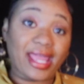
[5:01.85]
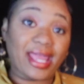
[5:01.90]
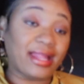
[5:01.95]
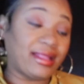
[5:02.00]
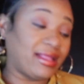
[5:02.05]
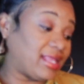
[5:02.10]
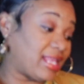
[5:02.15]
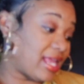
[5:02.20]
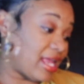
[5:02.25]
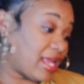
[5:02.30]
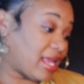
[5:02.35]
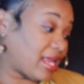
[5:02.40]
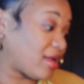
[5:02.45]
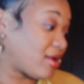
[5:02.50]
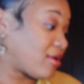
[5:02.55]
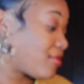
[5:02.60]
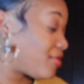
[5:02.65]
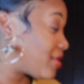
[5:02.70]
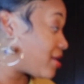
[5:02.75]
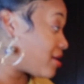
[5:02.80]
and
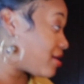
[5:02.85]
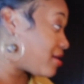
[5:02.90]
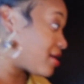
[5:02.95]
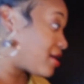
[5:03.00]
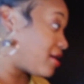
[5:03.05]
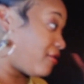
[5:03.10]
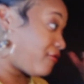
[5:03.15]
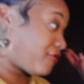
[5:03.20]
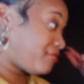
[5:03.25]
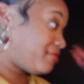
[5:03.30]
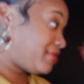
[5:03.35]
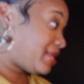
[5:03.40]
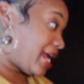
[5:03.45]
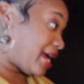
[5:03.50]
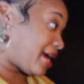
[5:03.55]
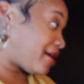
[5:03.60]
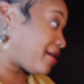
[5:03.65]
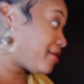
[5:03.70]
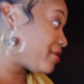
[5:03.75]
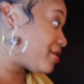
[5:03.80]
then we're going to go from
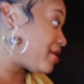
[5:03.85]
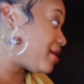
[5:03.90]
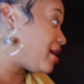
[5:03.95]
there.